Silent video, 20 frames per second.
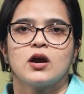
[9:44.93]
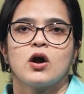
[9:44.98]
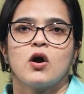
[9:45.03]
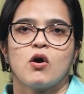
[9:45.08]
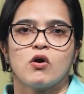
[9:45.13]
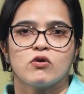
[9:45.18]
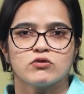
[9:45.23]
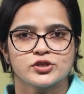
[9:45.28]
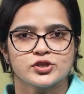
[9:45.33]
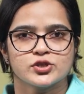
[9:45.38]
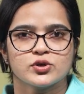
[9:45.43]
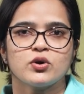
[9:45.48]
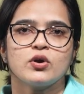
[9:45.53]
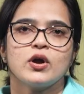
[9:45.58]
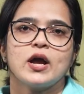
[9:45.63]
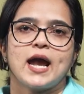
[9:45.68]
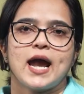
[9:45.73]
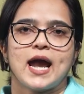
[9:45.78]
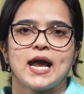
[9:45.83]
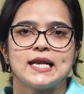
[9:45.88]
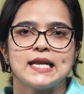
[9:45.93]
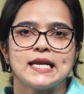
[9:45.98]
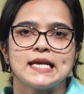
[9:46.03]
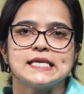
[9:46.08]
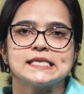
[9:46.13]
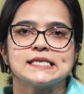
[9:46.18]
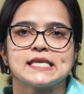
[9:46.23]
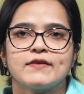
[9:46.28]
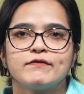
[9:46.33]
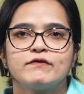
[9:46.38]
Also,
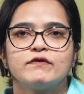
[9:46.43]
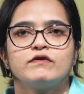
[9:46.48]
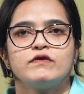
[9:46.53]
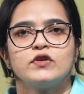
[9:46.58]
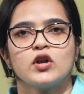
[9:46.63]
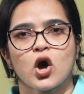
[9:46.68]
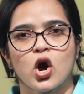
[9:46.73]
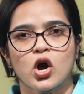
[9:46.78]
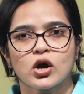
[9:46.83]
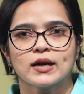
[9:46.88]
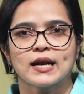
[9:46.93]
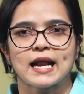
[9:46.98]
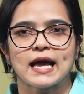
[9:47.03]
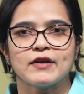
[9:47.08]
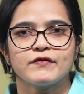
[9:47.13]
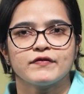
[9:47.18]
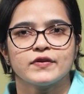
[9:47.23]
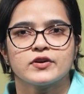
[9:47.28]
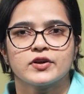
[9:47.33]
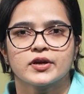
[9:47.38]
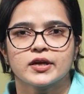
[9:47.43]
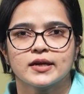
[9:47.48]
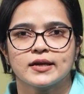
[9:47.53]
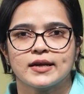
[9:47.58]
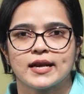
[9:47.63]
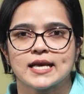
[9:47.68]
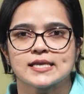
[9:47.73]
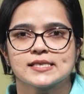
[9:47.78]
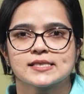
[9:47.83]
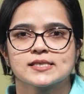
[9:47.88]
LEDs have long life and
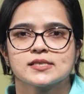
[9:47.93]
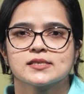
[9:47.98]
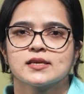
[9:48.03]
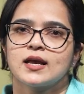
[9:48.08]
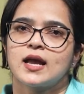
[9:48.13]
ruggedness